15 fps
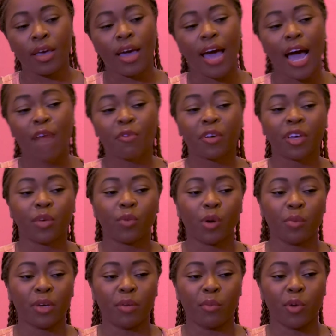African
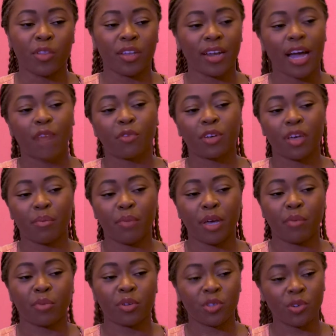women more than African
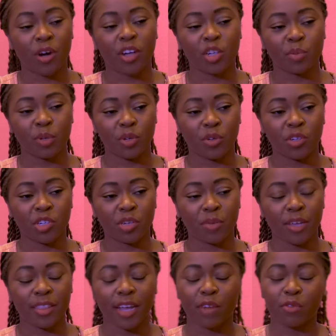men pursue entrepreneurship,
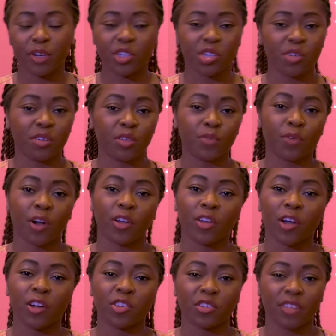and that ratio is far
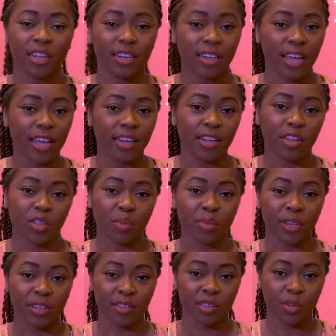larger than in any other
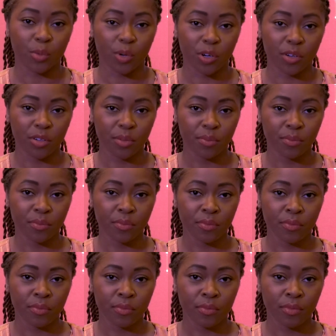place in the world.
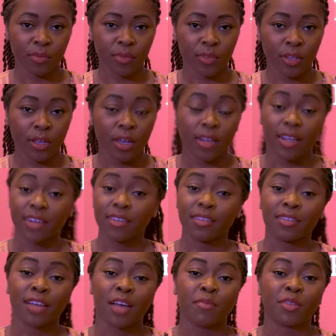A lot of the
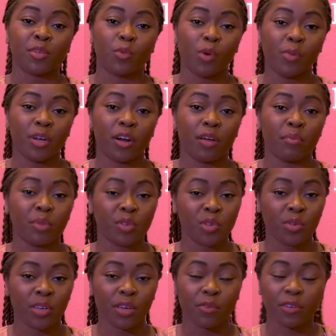times, the women are
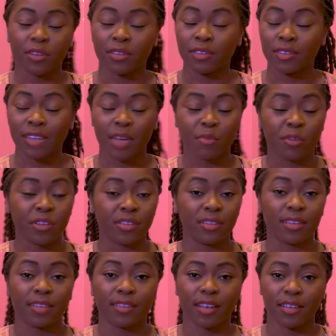pursuing it for the same reasons
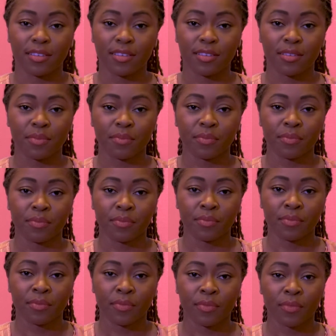as us.
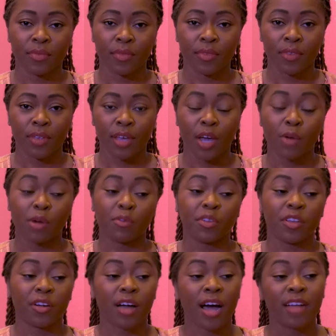However,
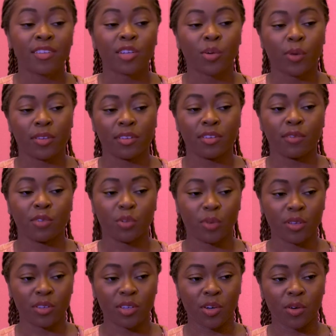their consequences of
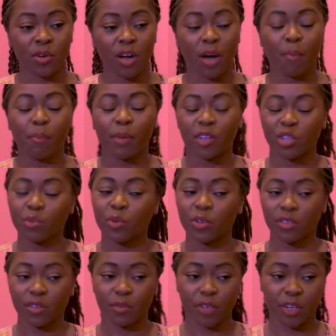doing so are much more
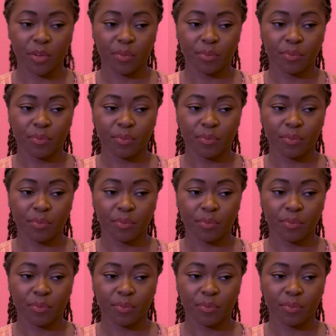severe.